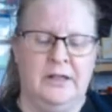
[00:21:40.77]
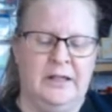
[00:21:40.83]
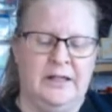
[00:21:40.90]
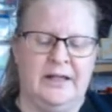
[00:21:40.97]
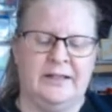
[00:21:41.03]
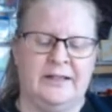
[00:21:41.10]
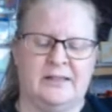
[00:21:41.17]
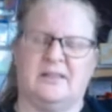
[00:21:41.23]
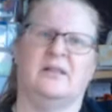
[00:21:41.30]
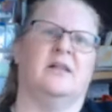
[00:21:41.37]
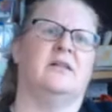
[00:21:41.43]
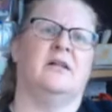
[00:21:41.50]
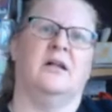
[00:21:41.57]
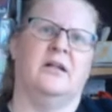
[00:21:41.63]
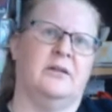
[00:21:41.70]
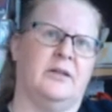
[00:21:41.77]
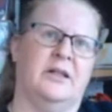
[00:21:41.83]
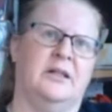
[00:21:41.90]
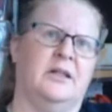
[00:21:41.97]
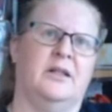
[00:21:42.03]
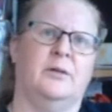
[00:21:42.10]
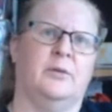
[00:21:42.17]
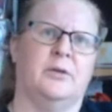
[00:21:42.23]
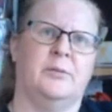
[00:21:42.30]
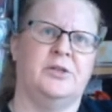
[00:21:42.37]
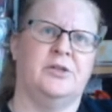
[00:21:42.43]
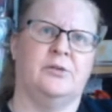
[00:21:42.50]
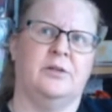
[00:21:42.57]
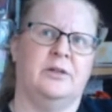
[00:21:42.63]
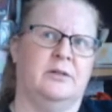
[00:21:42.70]
and that's not the kind of thing that you want to be
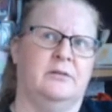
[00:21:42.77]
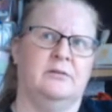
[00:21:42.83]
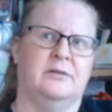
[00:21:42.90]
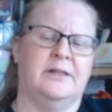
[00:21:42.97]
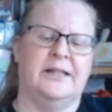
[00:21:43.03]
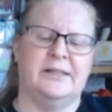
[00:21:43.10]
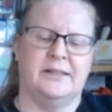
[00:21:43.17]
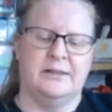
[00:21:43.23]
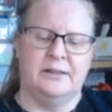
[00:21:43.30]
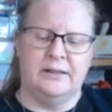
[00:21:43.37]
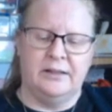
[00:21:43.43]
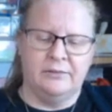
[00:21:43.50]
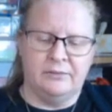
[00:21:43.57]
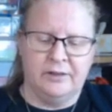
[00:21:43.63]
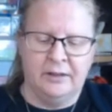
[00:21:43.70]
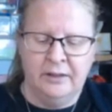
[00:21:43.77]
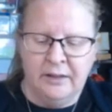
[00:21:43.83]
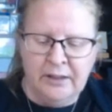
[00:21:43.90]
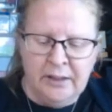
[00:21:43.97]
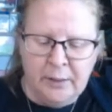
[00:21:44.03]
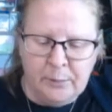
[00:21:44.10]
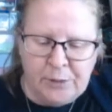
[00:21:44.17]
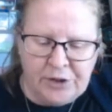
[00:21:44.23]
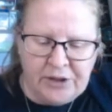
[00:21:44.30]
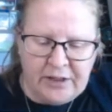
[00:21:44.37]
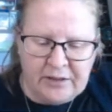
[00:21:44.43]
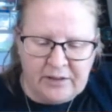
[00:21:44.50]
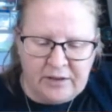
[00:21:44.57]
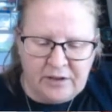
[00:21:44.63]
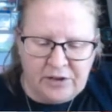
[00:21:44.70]
doing late in the evening. But she
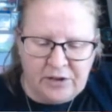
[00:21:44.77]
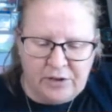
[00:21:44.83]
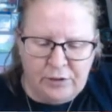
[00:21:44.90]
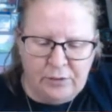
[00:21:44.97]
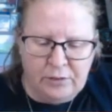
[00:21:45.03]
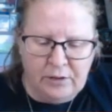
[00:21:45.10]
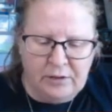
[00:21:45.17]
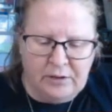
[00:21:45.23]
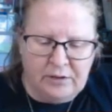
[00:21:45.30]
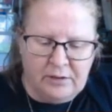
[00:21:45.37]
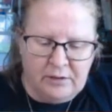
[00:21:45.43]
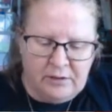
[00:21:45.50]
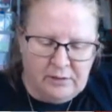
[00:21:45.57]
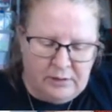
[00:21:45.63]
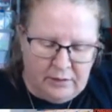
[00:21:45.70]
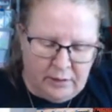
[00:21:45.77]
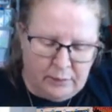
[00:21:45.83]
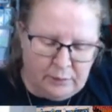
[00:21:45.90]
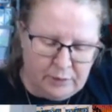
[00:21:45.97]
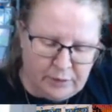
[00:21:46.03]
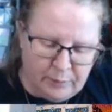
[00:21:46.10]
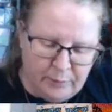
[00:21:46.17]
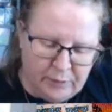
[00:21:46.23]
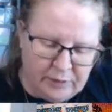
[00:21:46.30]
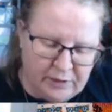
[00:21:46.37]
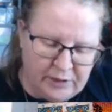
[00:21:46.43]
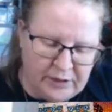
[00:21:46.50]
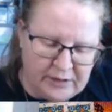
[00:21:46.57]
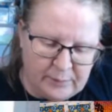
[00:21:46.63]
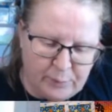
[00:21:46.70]
gets such good local
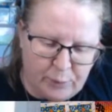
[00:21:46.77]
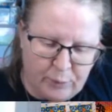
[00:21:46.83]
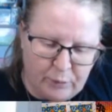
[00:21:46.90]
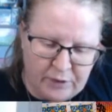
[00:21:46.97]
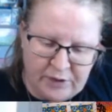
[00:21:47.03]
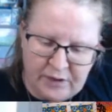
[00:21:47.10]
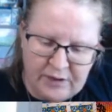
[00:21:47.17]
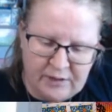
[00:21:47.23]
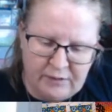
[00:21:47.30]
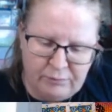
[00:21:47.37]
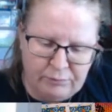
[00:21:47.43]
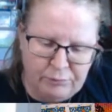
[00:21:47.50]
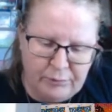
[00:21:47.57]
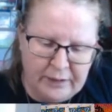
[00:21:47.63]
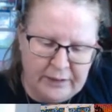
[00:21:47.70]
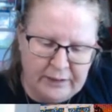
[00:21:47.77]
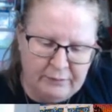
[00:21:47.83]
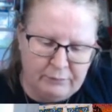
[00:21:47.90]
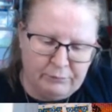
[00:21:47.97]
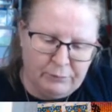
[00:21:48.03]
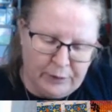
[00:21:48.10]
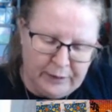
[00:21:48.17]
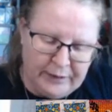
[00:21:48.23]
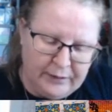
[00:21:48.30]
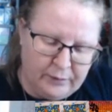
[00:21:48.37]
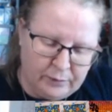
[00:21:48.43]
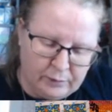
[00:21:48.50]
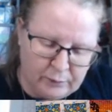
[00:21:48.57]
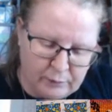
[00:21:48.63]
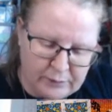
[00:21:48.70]
community support. It's really, really
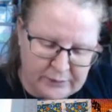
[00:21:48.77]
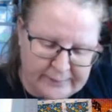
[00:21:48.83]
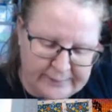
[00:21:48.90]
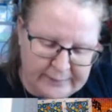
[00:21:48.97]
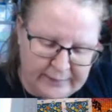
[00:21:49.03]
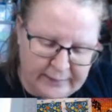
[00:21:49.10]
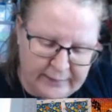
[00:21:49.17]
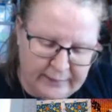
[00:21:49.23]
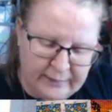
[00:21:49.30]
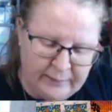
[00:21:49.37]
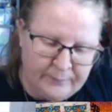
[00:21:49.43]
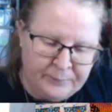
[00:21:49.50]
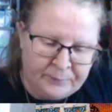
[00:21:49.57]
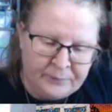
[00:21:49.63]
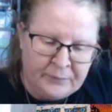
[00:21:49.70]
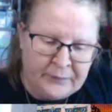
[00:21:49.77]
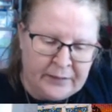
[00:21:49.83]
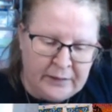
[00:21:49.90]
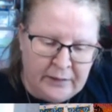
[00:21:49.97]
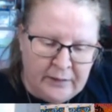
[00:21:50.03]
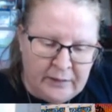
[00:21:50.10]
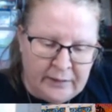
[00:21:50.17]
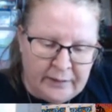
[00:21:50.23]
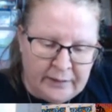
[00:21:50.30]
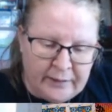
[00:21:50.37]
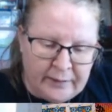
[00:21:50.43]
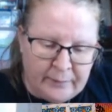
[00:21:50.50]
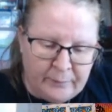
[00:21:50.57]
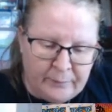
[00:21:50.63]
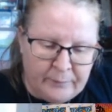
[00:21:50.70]
cool to see
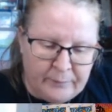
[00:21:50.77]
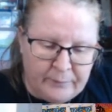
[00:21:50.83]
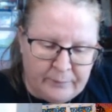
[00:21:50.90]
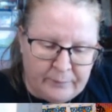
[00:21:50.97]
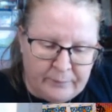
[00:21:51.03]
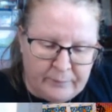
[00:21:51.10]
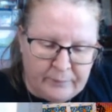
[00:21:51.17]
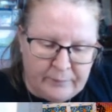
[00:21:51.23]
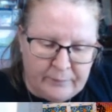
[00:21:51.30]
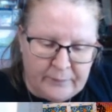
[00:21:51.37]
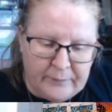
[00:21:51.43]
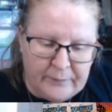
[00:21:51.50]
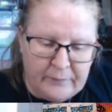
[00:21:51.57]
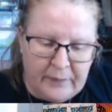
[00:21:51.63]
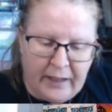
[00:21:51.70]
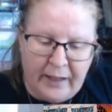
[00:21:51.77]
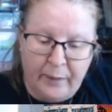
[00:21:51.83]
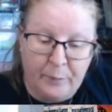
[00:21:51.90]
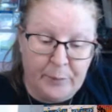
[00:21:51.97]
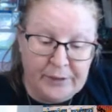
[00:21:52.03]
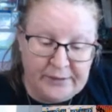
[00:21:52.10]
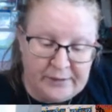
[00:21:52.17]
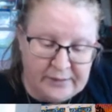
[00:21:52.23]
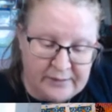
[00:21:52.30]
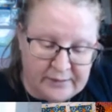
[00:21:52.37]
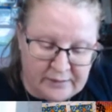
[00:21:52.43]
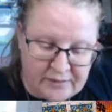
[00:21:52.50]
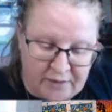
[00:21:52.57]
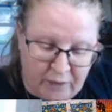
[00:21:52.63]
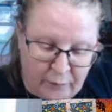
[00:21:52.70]
how business is
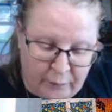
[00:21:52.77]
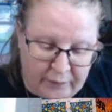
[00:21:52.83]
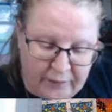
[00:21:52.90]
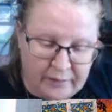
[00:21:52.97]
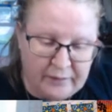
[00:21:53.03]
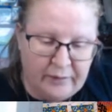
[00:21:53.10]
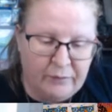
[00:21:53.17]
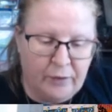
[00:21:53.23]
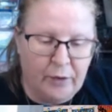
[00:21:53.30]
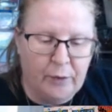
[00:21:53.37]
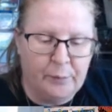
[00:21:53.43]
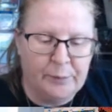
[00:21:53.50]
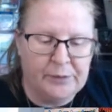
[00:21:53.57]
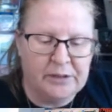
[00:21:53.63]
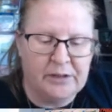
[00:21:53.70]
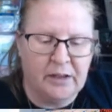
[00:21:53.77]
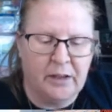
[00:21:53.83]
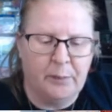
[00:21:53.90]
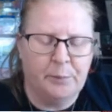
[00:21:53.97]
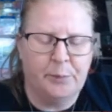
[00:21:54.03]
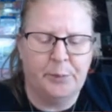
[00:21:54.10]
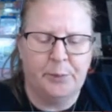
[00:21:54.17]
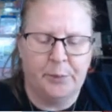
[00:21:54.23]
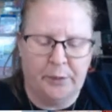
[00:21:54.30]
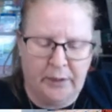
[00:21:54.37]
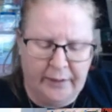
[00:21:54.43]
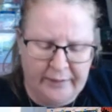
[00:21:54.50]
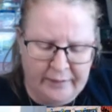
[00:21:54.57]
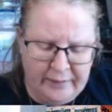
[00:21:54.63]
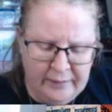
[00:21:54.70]
going. They've opened up, I
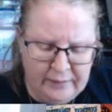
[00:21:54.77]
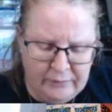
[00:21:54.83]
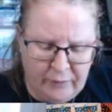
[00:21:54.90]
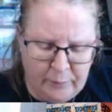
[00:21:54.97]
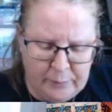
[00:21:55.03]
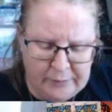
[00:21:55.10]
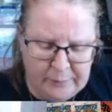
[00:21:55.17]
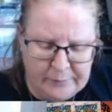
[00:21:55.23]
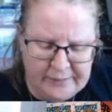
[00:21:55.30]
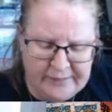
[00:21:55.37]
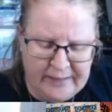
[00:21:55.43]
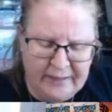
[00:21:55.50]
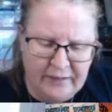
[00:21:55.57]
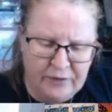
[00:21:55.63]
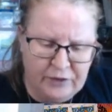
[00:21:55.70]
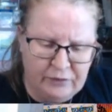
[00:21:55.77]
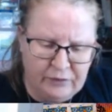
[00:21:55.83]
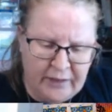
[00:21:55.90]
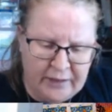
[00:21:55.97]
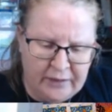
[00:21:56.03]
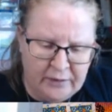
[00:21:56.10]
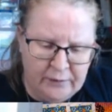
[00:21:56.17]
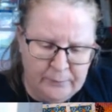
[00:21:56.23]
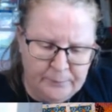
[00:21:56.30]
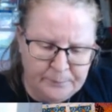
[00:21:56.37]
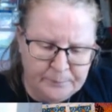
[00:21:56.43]
think they've opened up a second venue